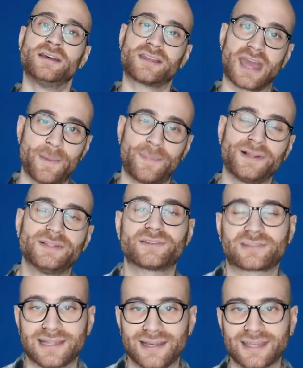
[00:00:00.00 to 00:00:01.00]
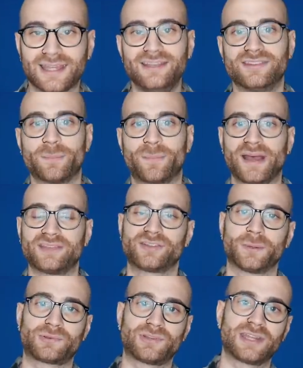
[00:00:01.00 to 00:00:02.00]
Kepa looks like he's the best
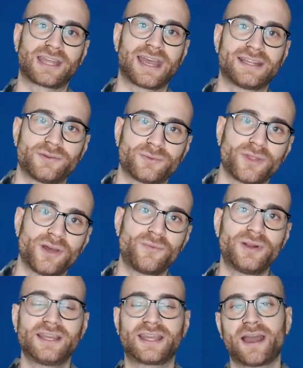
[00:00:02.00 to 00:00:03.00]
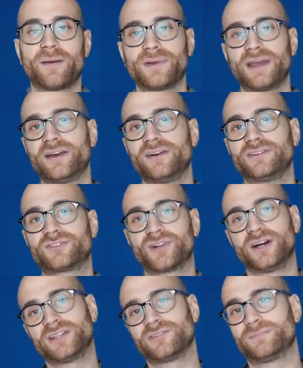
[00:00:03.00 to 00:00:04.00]
option again, and although Willy Caballero
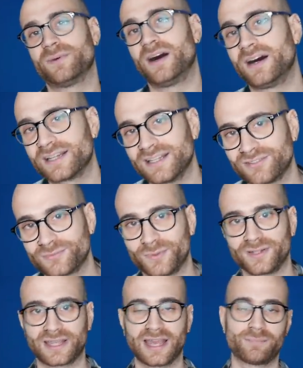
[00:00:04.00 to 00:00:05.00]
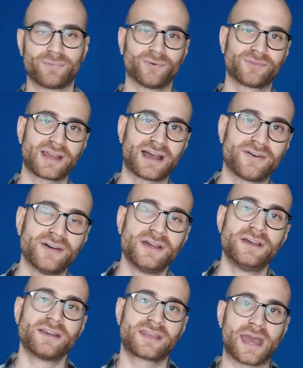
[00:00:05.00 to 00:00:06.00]
tried his hardest while Kepa was out,
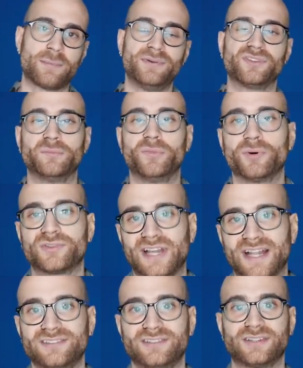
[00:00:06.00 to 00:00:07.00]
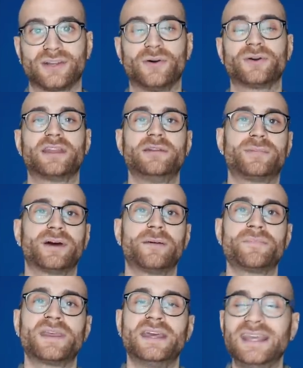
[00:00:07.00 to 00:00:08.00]
Kepa's the more talented goalkeeper.
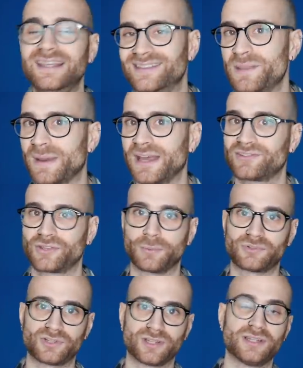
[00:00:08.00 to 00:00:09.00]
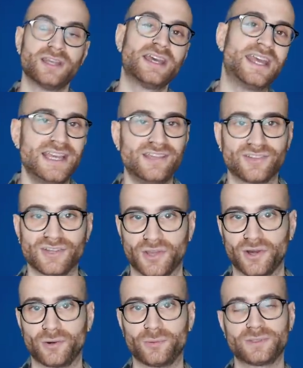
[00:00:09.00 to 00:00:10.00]
He's the best option. He's in
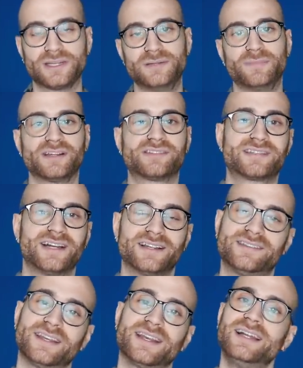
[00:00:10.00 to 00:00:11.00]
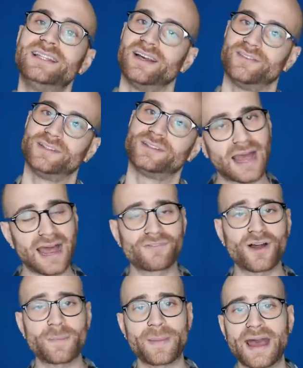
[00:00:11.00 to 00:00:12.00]
goal in my starting eleven. At
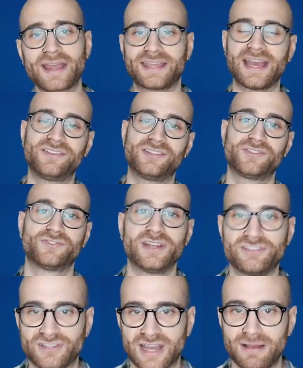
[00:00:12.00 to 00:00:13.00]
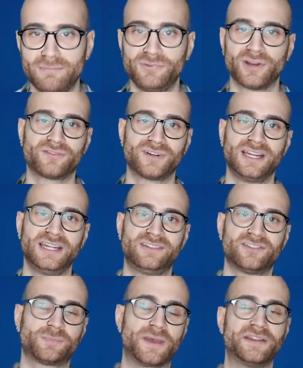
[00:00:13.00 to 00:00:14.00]
right back, yes, it's Reece James. You don't really need
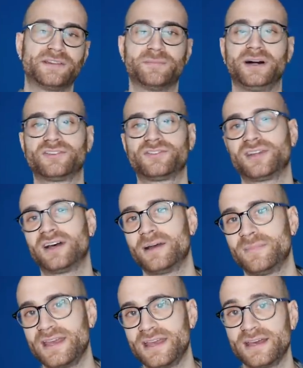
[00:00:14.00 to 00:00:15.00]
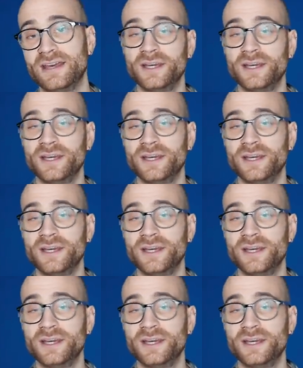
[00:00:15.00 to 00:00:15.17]
to spend much time here.